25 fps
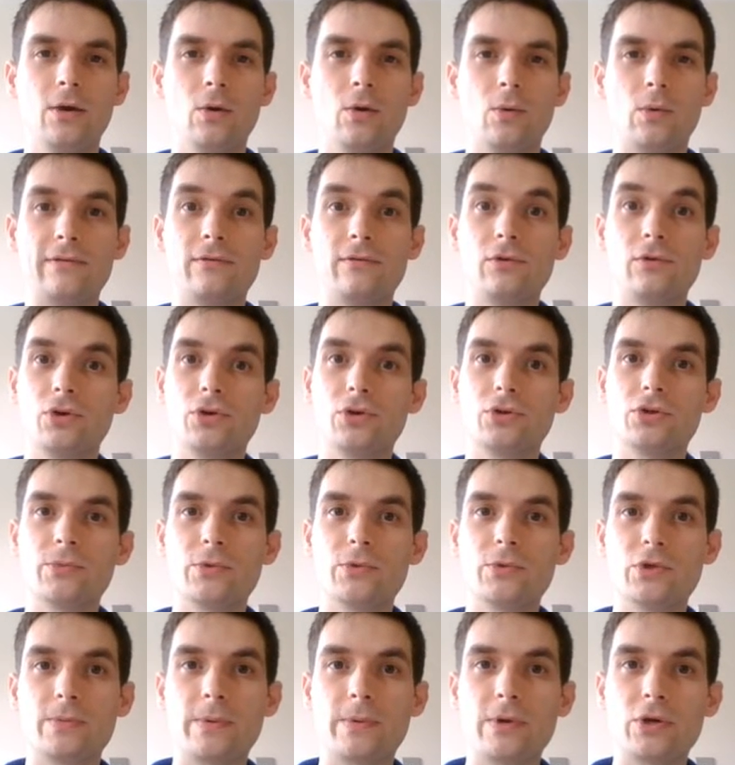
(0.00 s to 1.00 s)
We'll have a look at some of
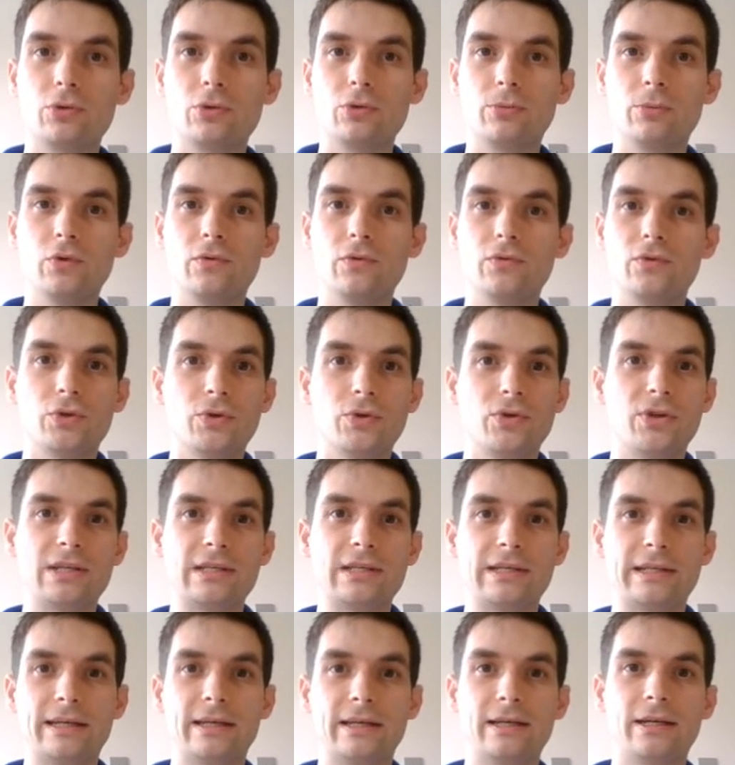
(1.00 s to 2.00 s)
the special moves, so
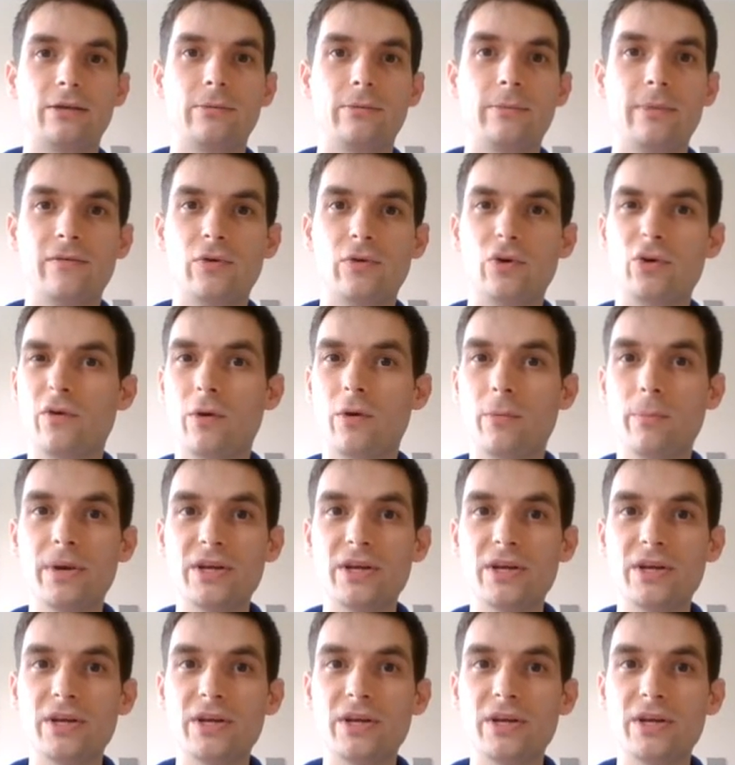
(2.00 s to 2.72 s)
things like you may have heard of en